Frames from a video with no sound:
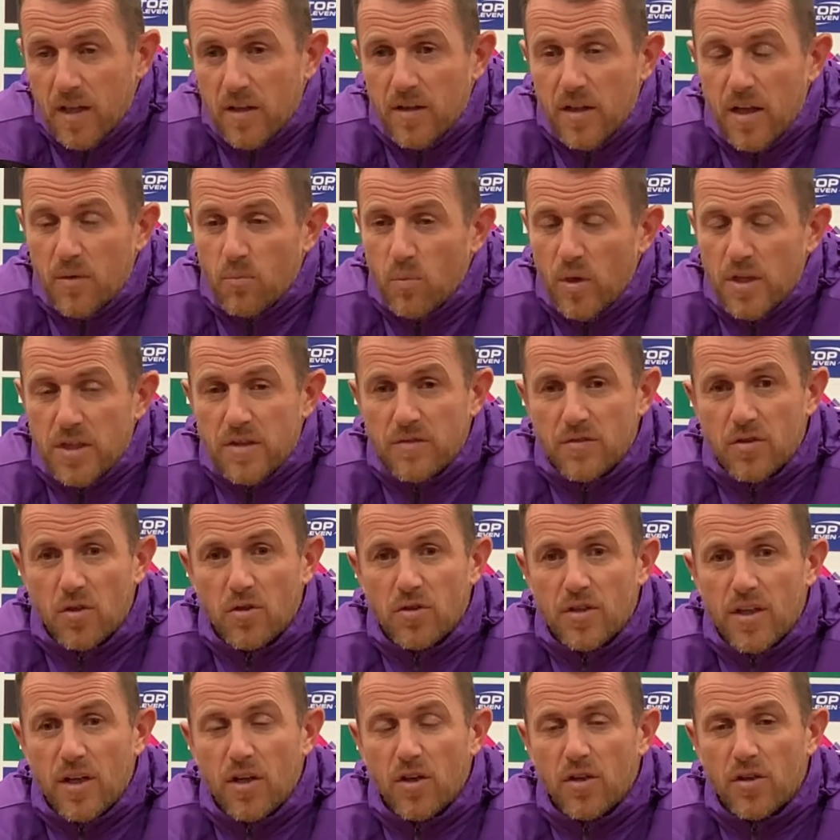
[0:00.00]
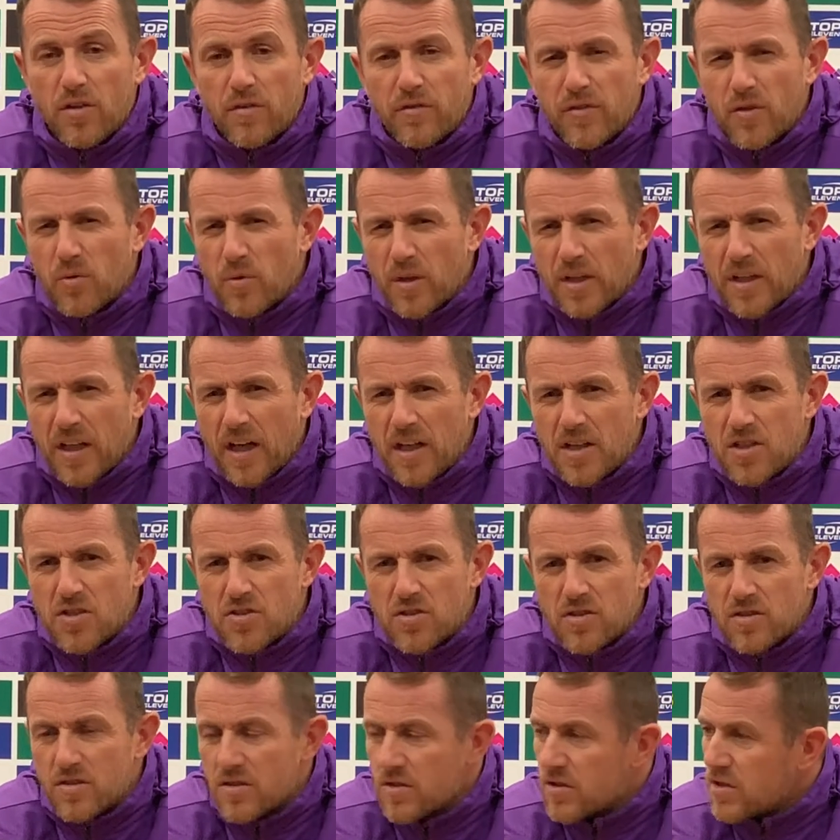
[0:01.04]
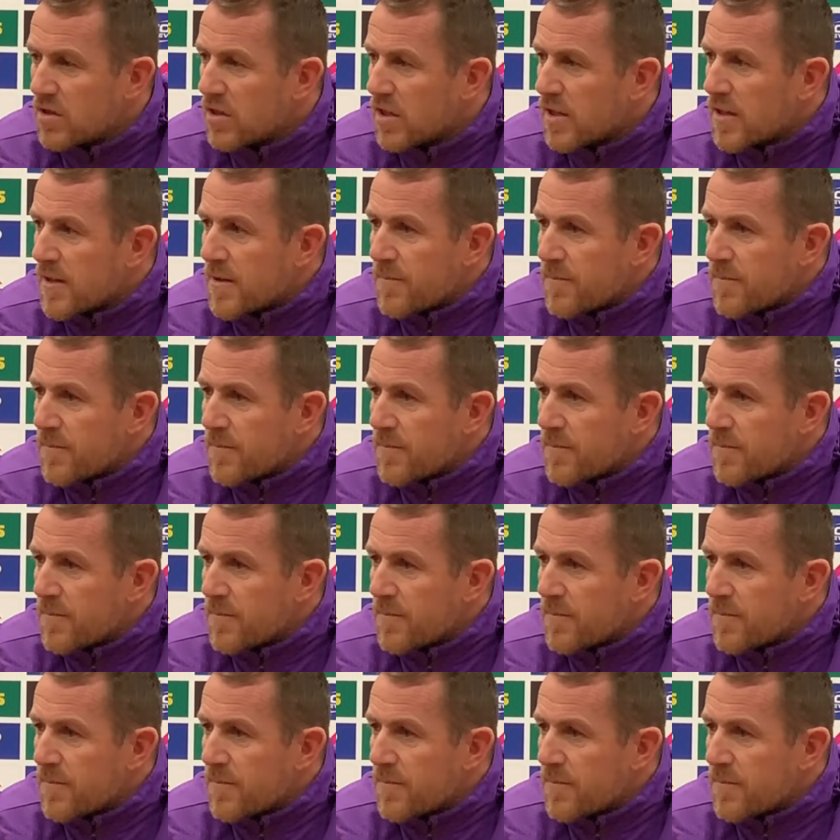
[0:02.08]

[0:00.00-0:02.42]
and and when you've done that on a few occasions,